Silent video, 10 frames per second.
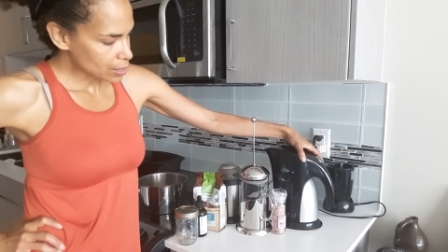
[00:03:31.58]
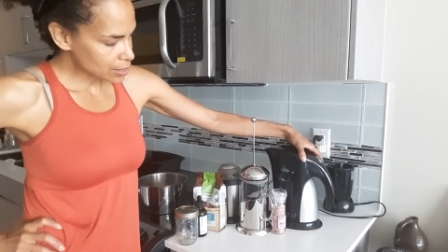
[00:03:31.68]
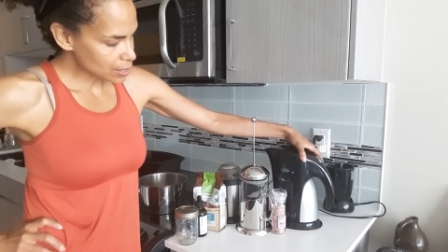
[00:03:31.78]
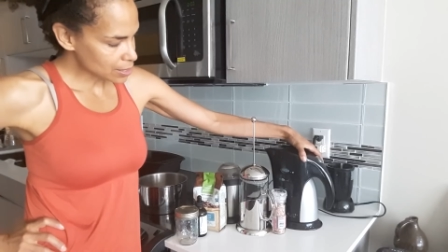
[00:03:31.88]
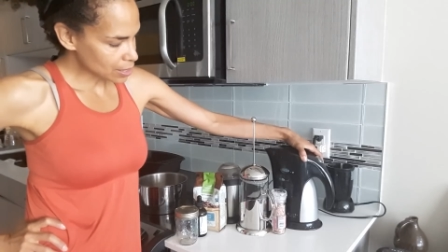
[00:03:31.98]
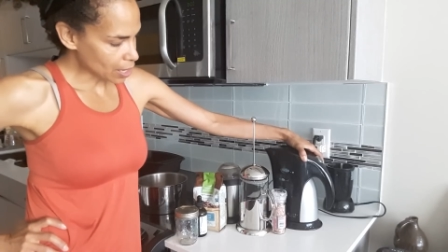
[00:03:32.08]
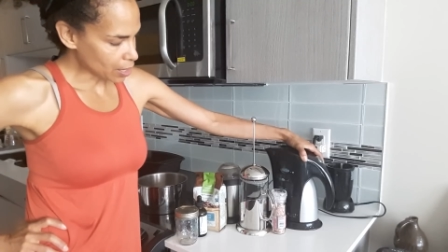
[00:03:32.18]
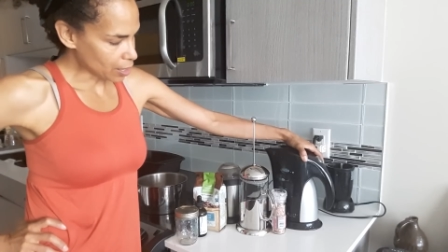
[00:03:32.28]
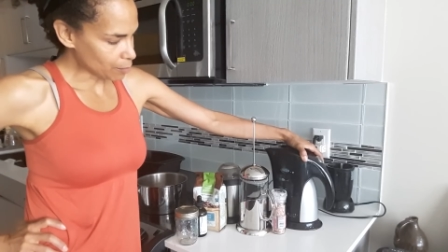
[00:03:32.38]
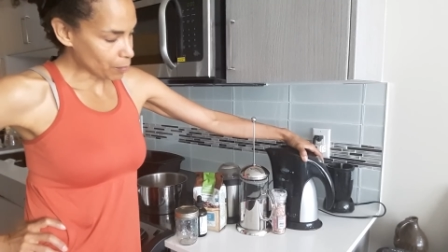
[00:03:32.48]
This is
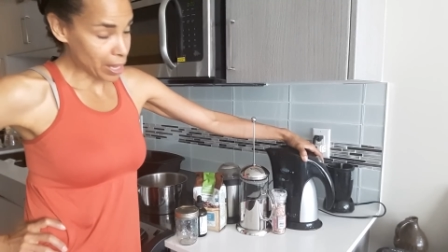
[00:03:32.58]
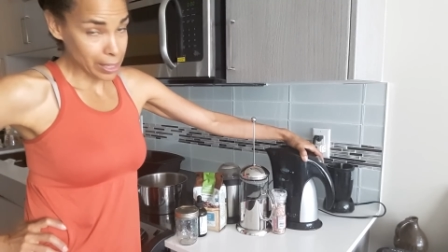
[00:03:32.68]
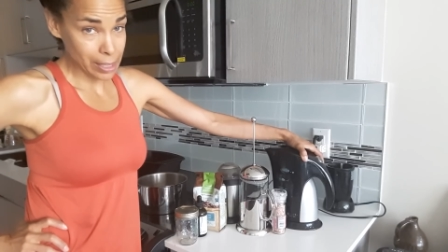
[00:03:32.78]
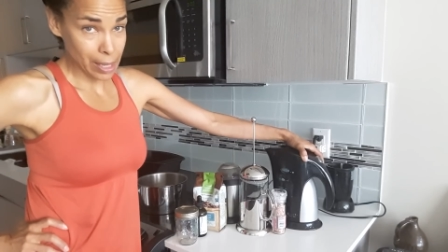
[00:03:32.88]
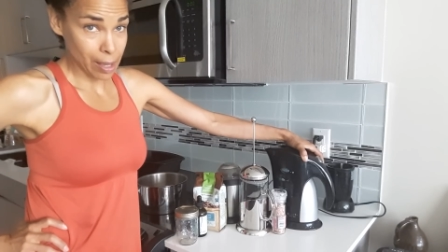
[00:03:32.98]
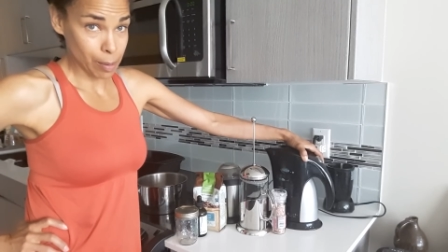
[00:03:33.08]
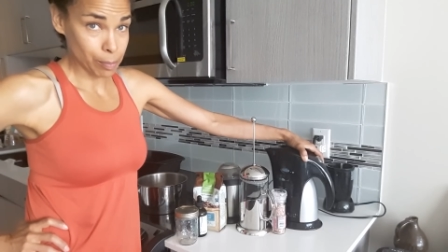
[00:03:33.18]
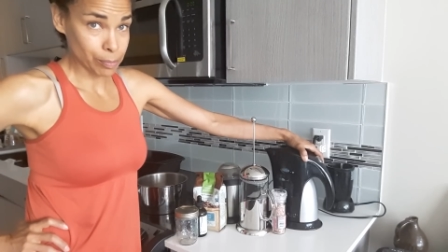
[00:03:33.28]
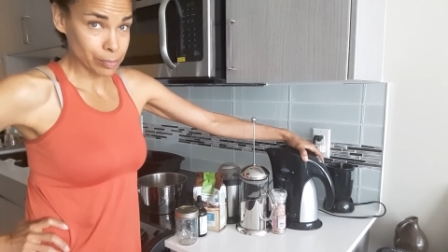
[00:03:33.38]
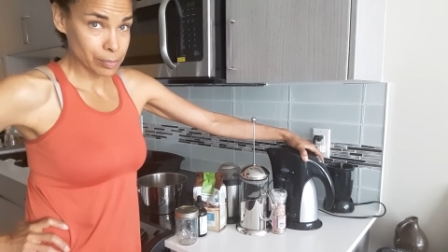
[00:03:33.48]
my
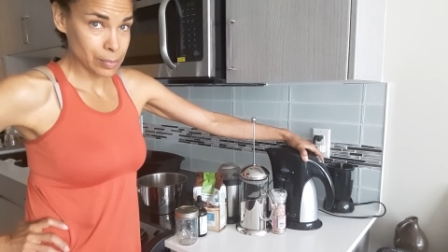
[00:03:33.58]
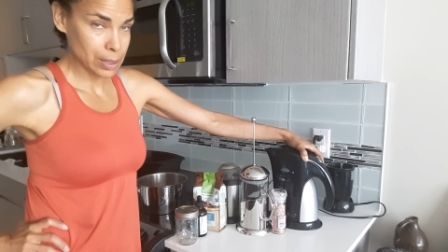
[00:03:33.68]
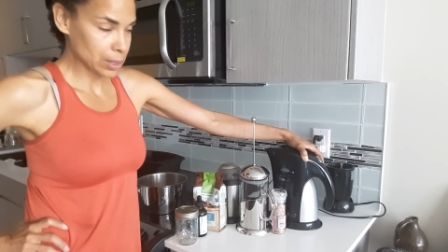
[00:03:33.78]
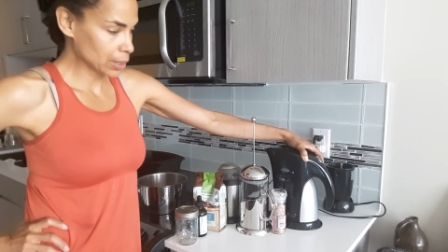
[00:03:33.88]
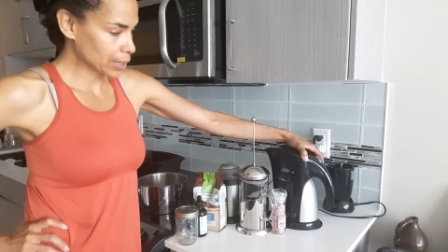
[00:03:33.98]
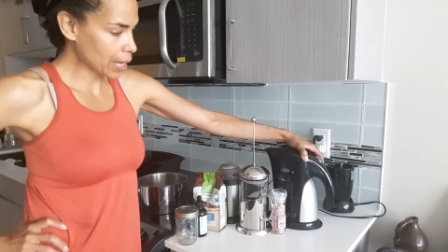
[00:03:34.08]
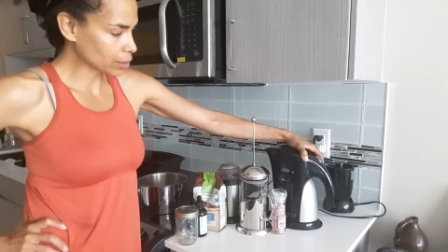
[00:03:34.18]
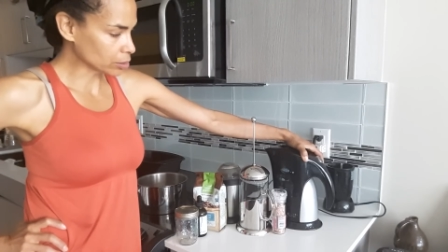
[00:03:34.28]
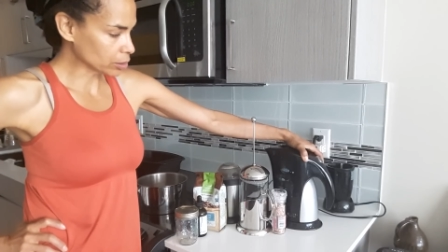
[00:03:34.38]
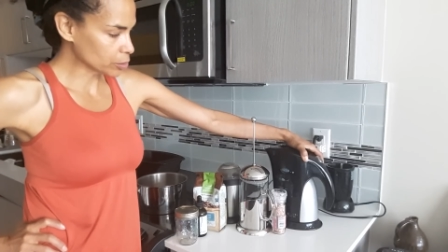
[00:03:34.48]

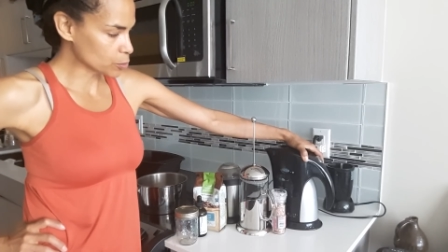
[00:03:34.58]
kettle